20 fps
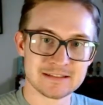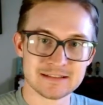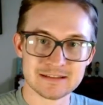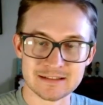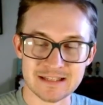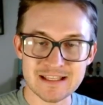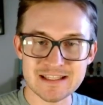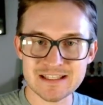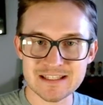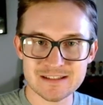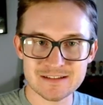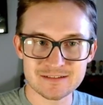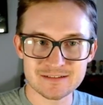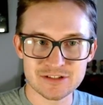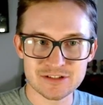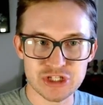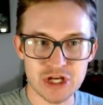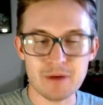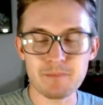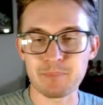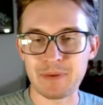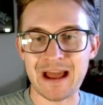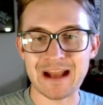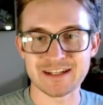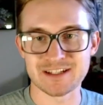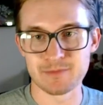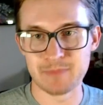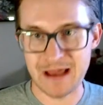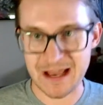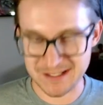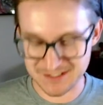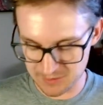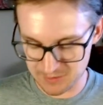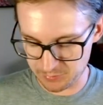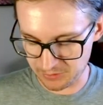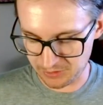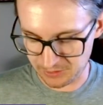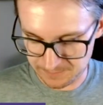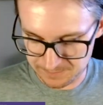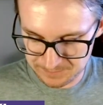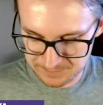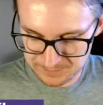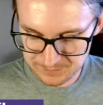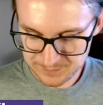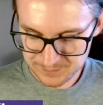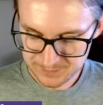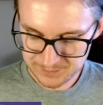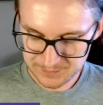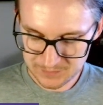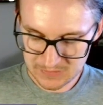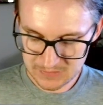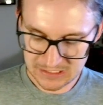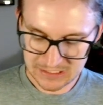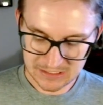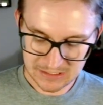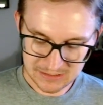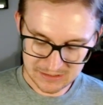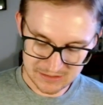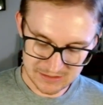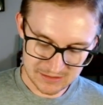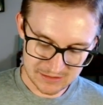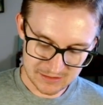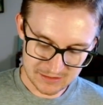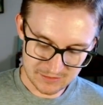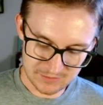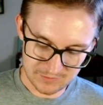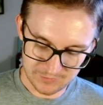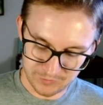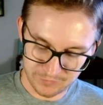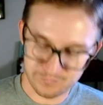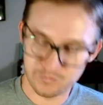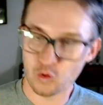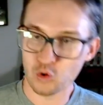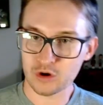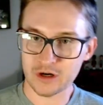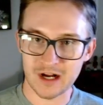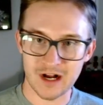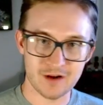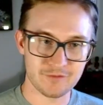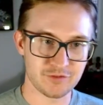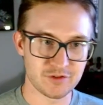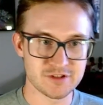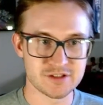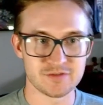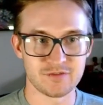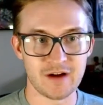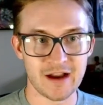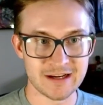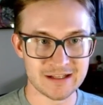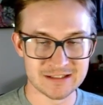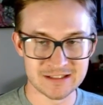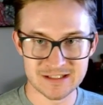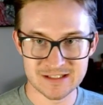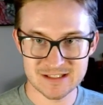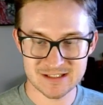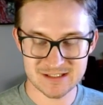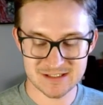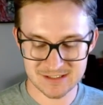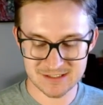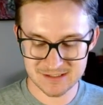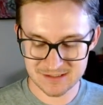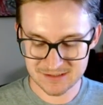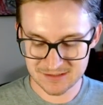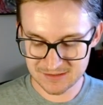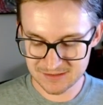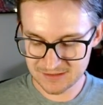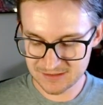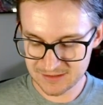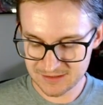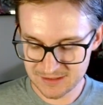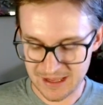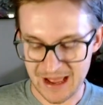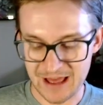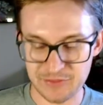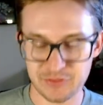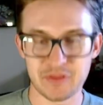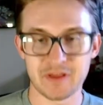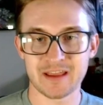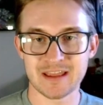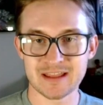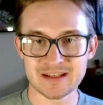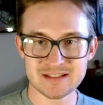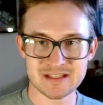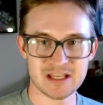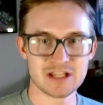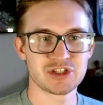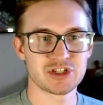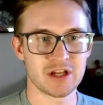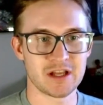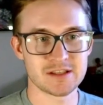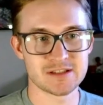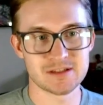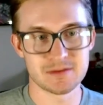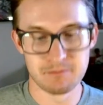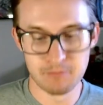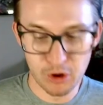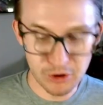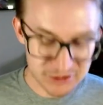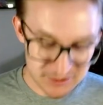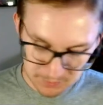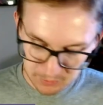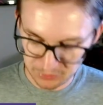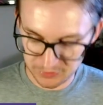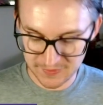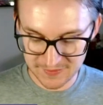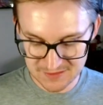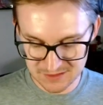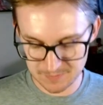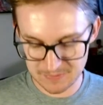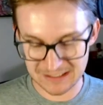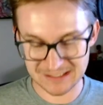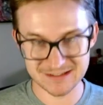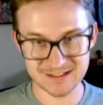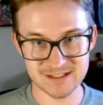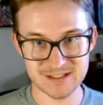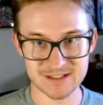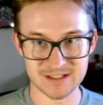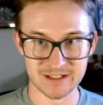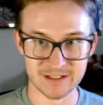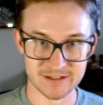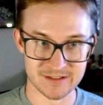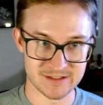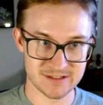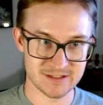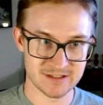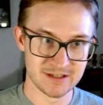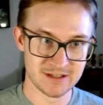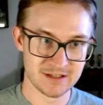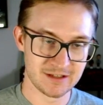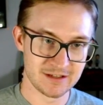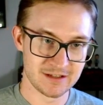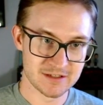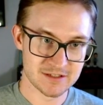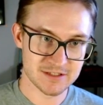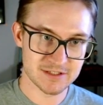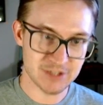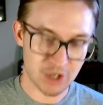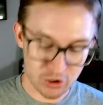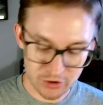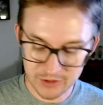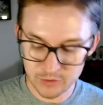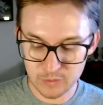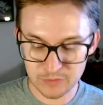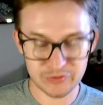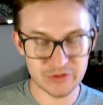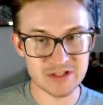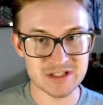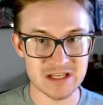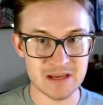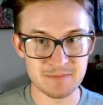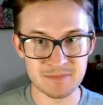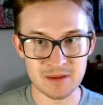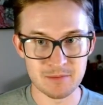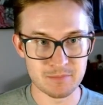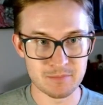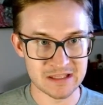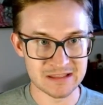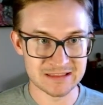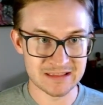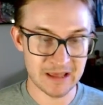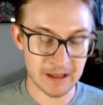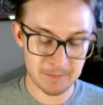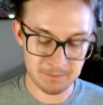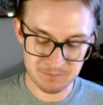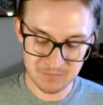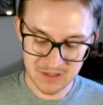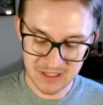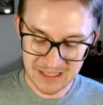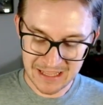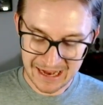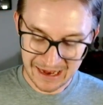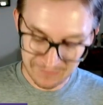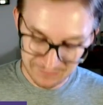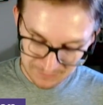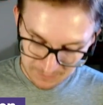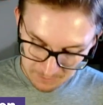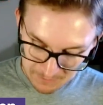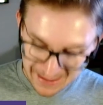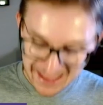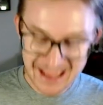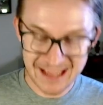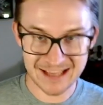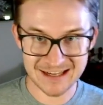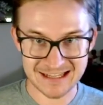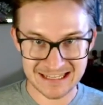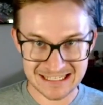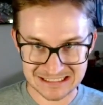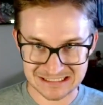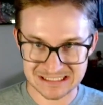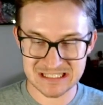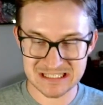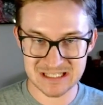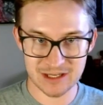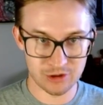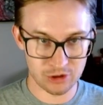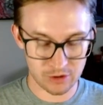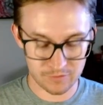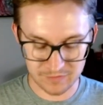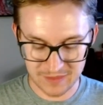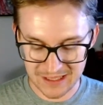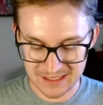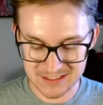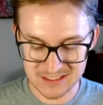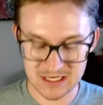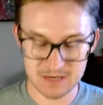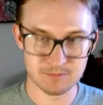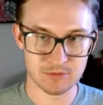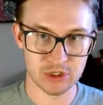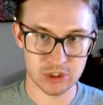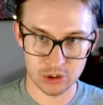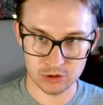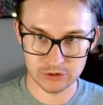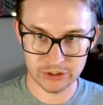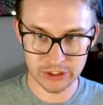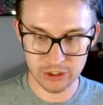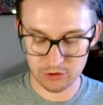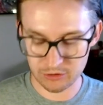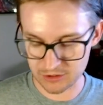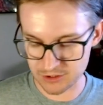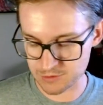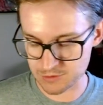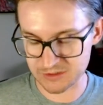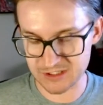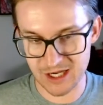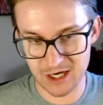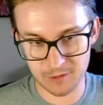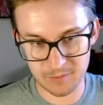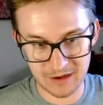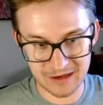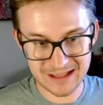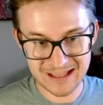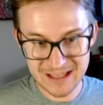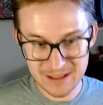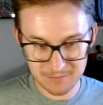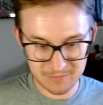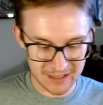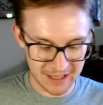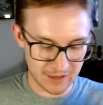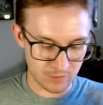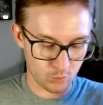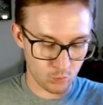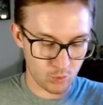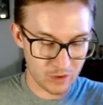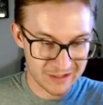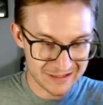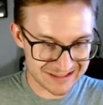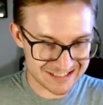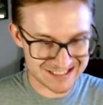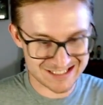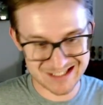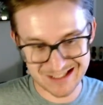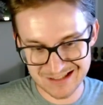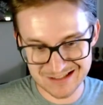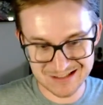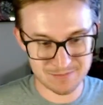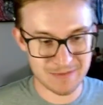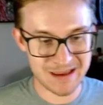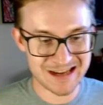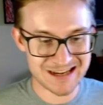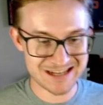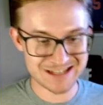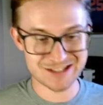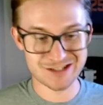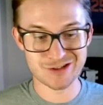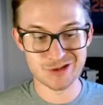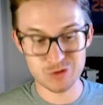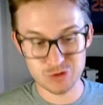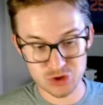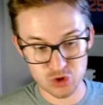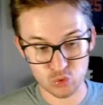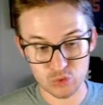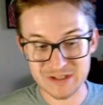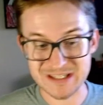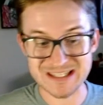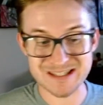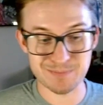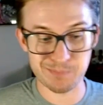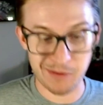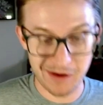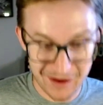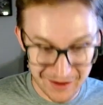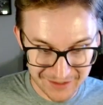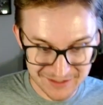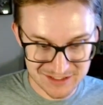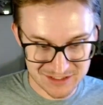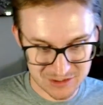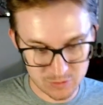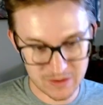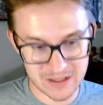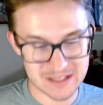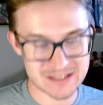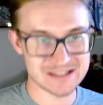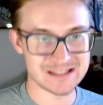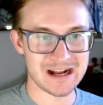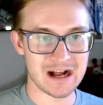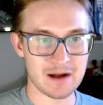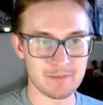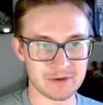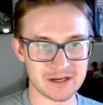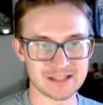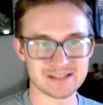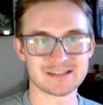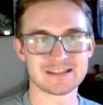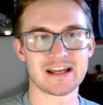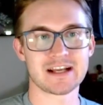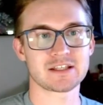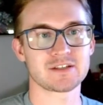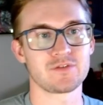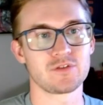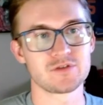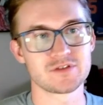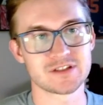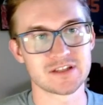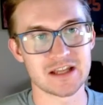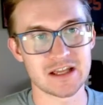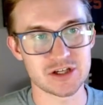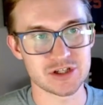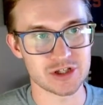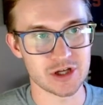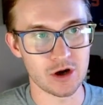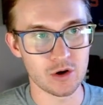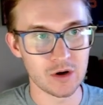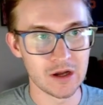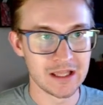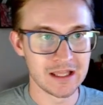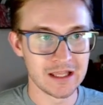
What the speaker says: Let's jump back to basketball. The four conference finalists, I think, can teach us multiple things about the Suns, starting with the team that beat them, and the man at the center of that team, Nikola Jokic. We'll talk about him and what the Suns may need to do to respond to his dominance next. First, today's show,